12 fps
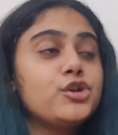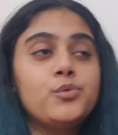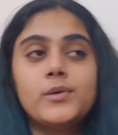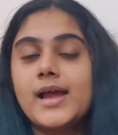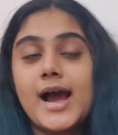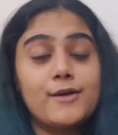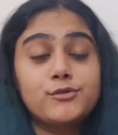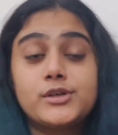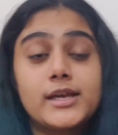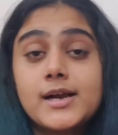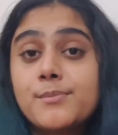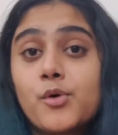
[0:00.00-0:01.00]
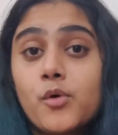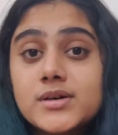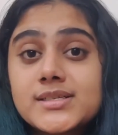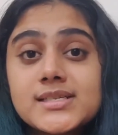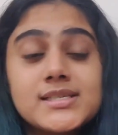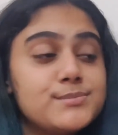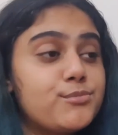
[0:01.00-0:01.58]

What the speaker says: You will have to take up courses,